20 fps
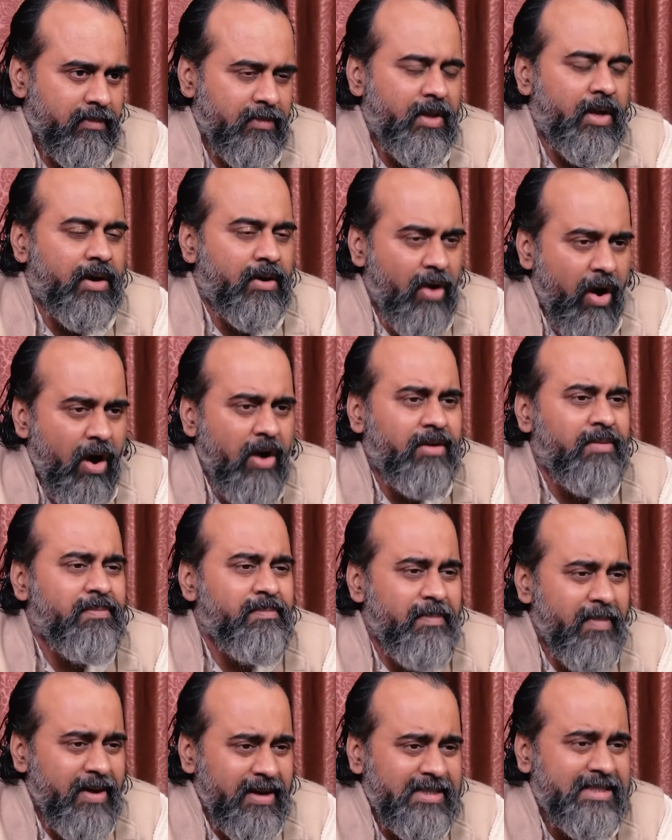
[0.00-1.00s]
The rock
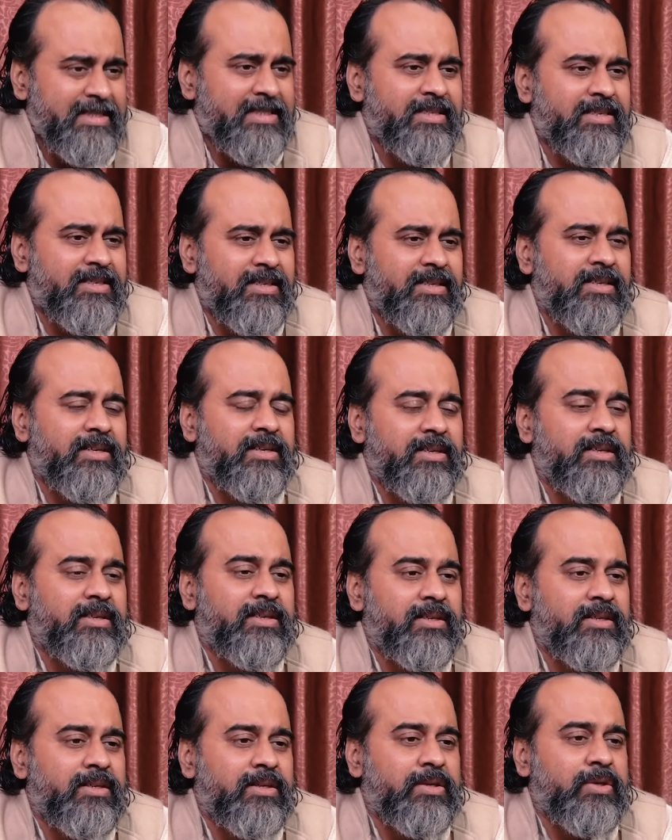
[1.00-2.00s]
must
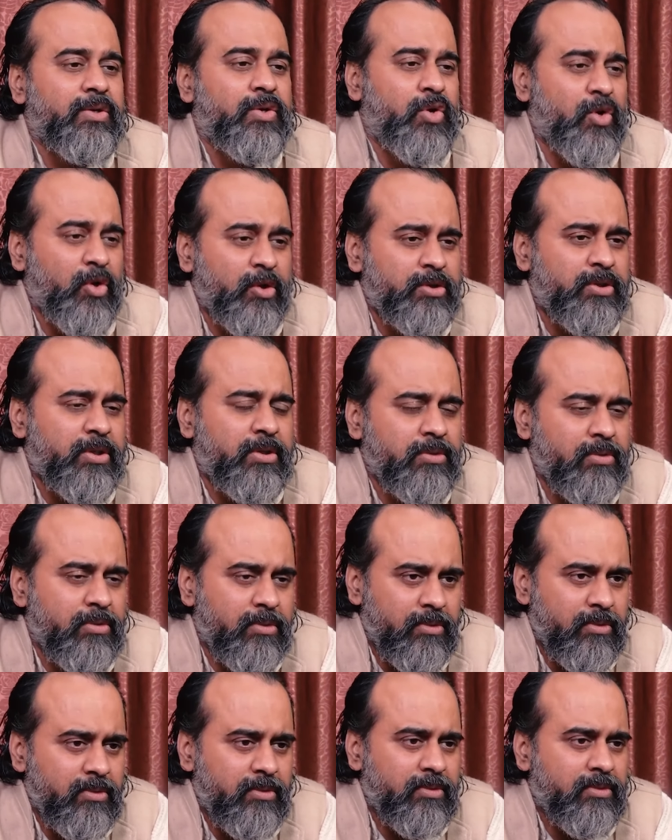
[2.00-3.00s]
go
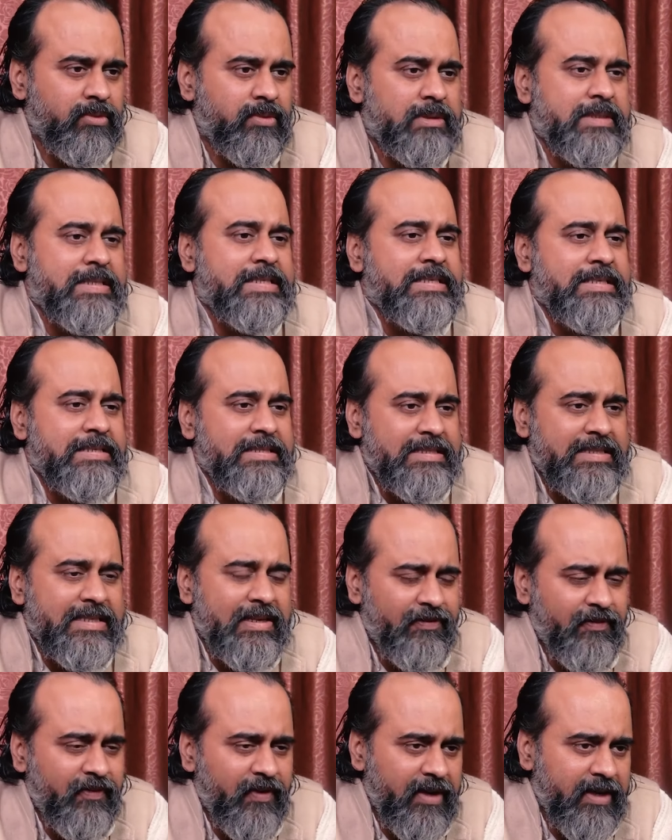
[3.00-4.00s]
through,
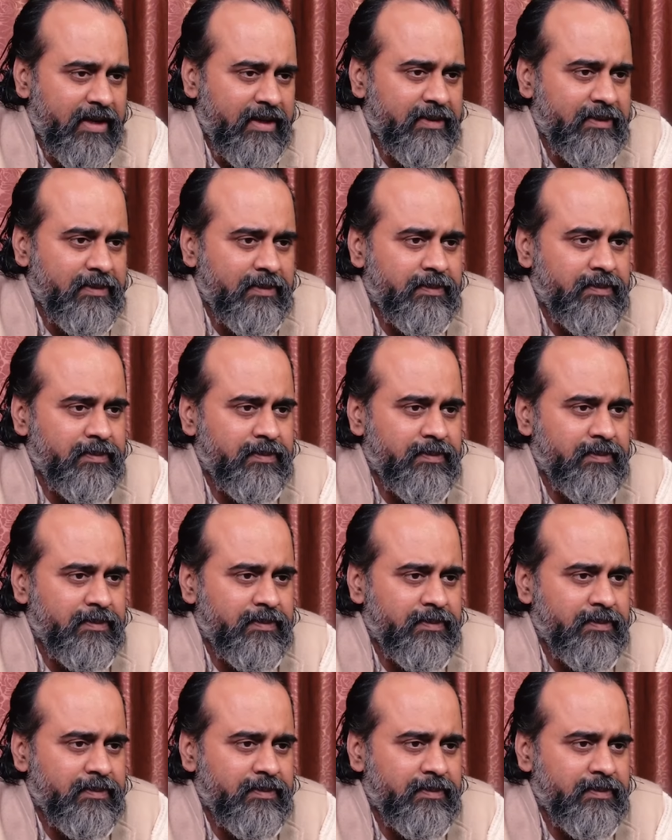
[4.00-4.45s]
suffer